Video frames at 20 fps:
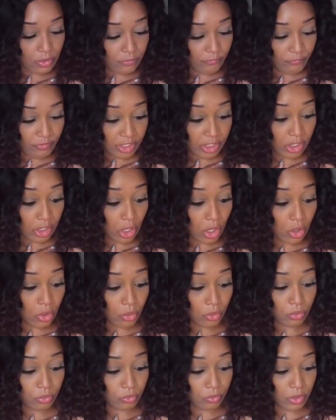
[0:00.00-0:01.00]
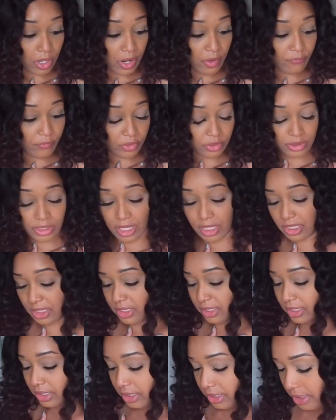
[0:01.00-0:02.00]
video when I first got it
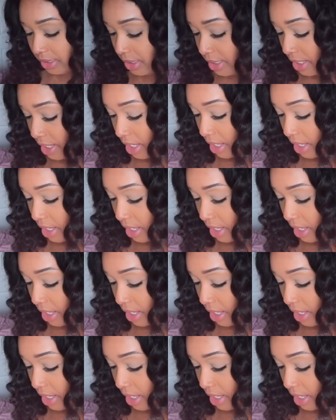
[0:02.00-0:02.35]
done.